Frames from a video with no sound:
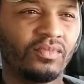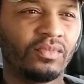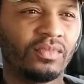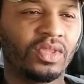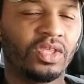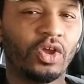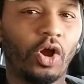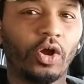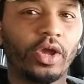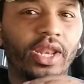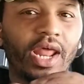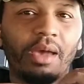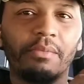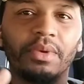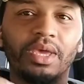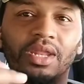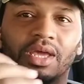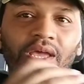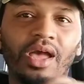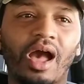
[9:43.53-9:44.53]
y'all get at me
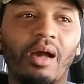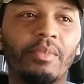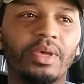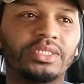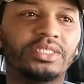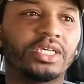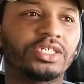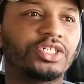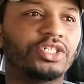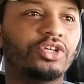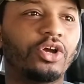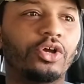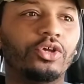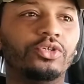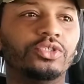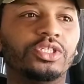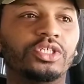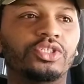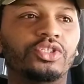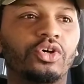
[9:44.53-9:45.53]
in the comment section. Y'all
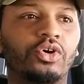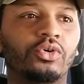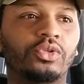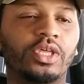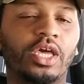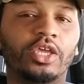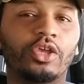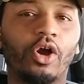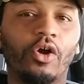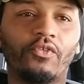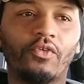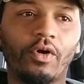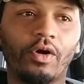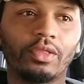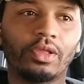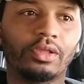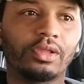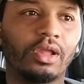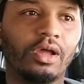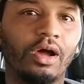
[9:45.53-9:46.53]
usually do. Thank y'all for all
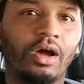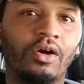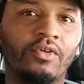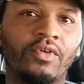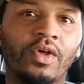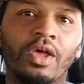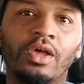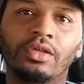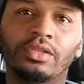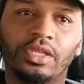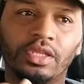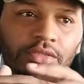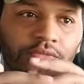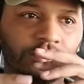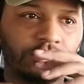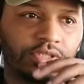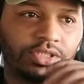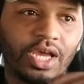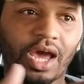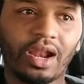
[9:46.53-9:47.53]
the love.
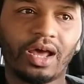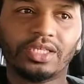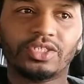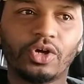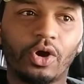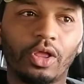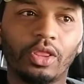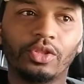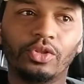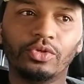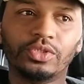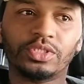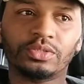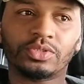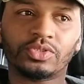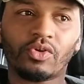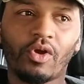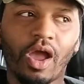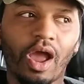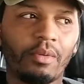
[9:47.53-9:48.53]
Shout out to all the new
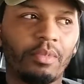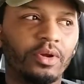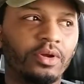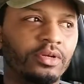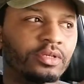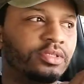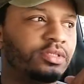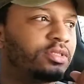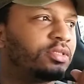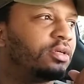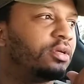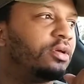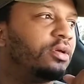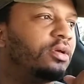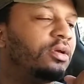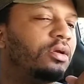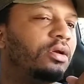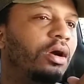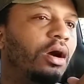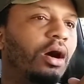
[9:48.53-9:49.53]
subscribers.
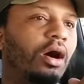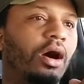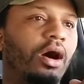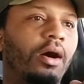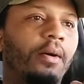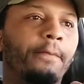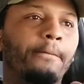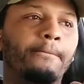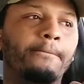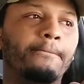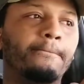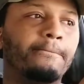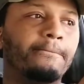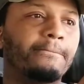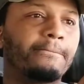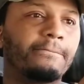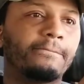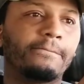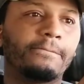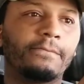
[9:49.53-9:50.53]

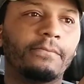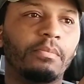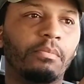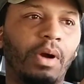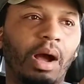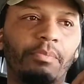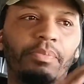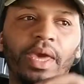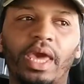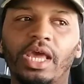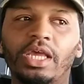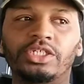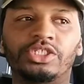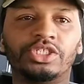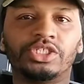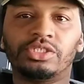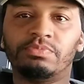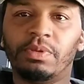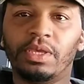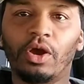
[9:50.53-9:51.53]
My page
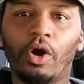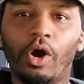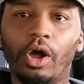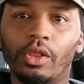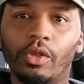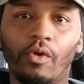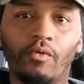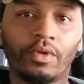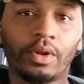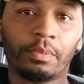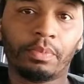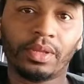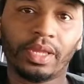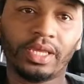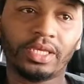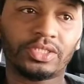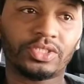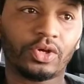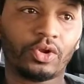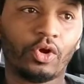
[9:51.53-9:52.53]
just be all over the
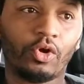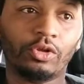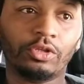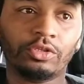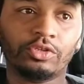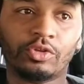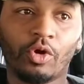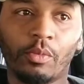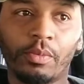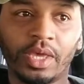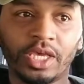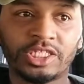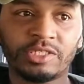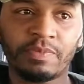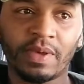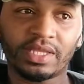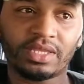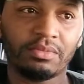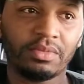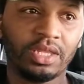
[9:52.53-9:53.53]
place, so don't be
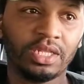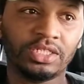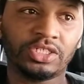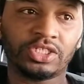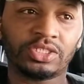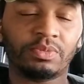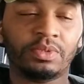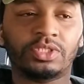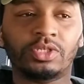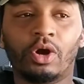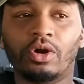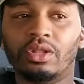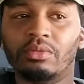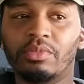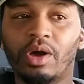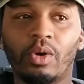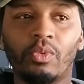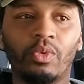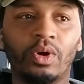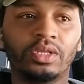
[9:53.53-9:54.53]
expecting me to just be talking
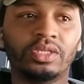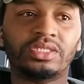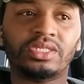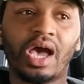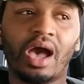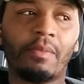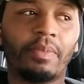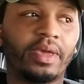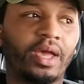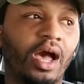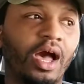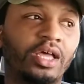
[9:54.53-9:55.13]
about one topic.